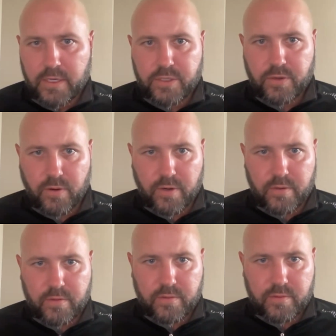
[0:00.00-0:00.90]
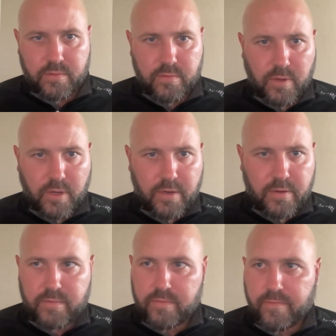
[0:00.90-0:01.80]
short,
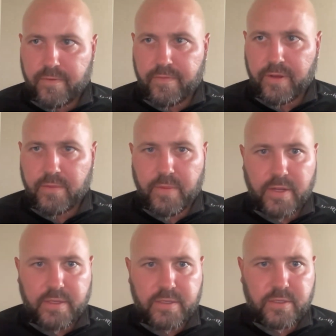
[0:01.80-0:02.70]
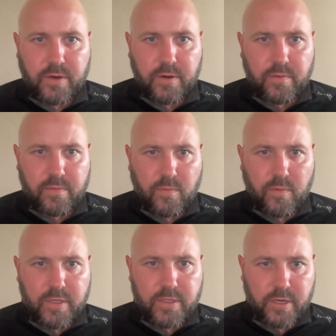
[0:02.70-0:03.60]
under 15 minutes. So
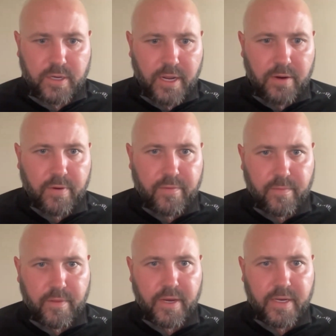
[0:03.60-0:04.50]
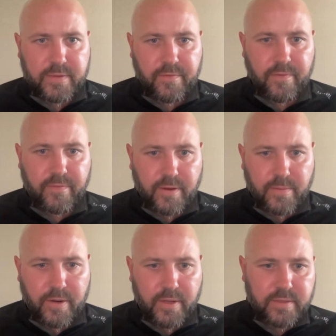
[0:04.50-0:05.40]
what is your takeaway from the last
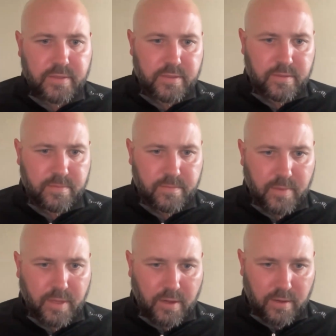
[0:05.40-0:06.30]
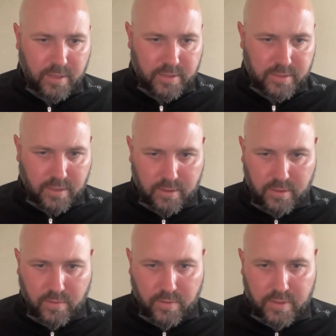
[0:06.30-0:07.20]
15 minutes? And then I'll kind of
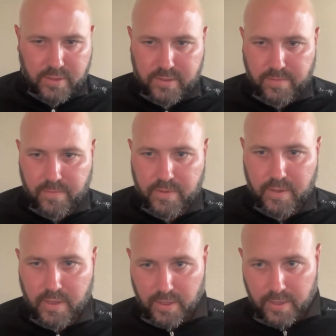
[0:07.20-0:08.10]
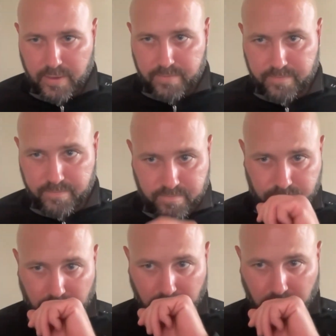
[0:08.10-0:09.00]
start going into some
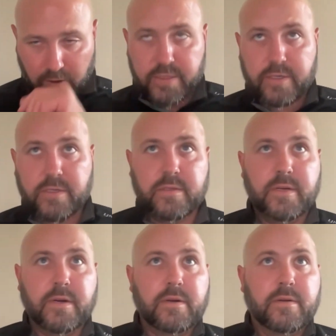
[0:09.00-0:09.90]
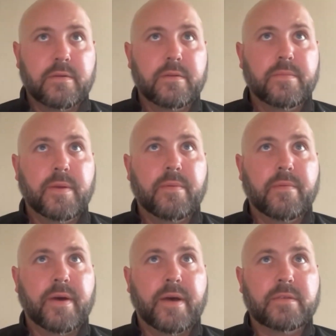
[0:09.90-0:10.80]
questions here
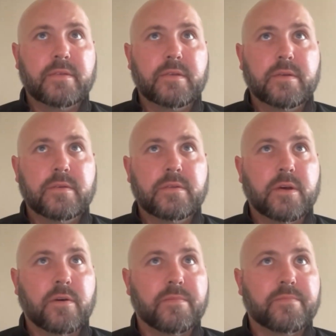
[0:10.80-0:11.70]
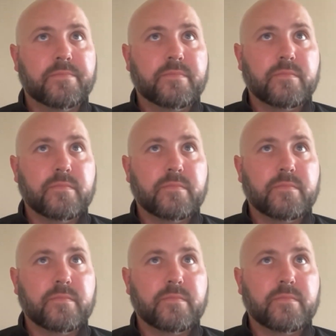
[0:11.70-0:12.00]
people have asked. So